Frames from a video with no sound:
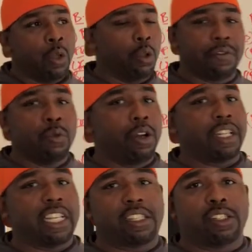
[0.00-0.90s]
Well, if you want
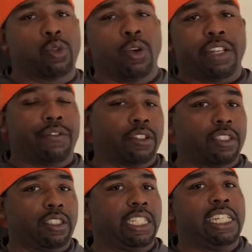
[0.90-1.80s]
to get to 20
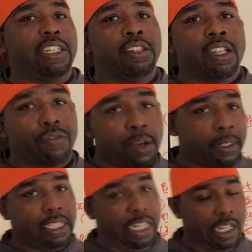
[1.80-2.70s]
versus 10 from
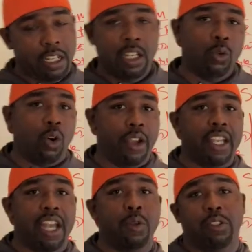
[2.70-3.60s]
a 10, well, all you
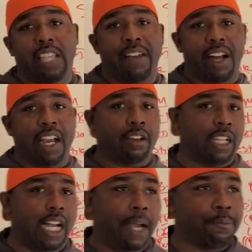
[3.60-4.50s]
got to do is just have a higher
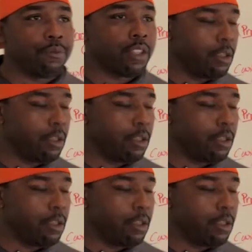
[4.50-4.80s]
comp.